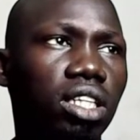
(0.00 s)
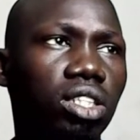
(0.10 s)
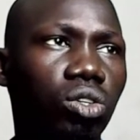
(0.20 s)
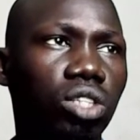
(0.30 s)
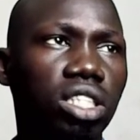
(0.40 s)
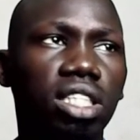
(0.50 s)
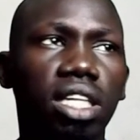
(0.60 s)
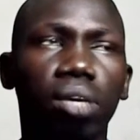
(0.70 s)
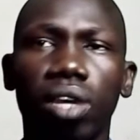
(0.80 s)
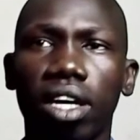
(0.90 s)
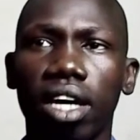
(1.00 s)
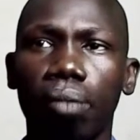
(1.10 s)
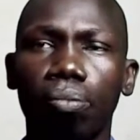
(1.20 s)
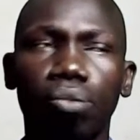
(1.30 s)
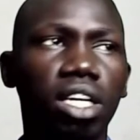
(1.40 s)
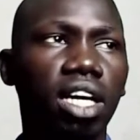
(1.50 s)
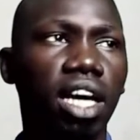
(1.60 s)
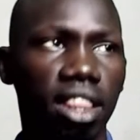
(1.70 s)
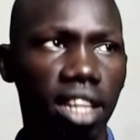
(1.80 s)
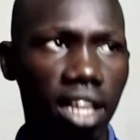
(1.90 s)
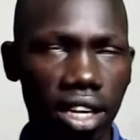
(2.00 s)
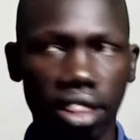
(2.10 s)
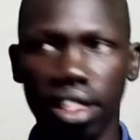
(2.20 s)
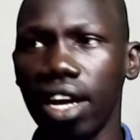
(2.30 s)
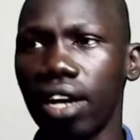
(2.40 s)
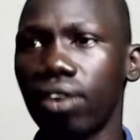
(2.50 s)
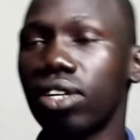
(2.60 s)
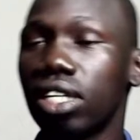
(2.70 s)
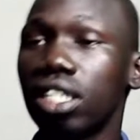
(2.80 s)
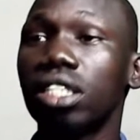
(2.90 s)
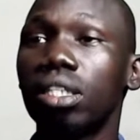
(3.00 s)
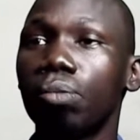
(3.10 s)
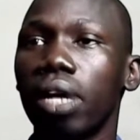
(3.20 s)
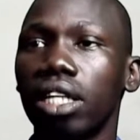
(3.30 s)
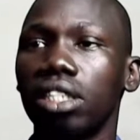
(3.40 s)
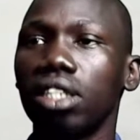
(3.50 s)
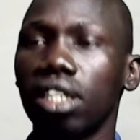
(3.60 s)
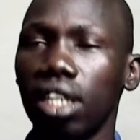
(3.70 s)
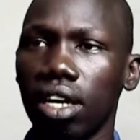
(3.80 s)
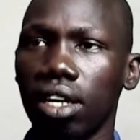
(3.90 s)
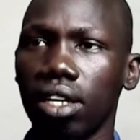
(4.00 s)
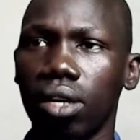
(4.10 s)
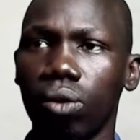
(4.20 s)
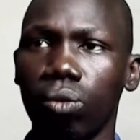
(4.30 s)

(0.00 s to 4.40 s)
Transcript: So this thing will come and then there on this particular uh,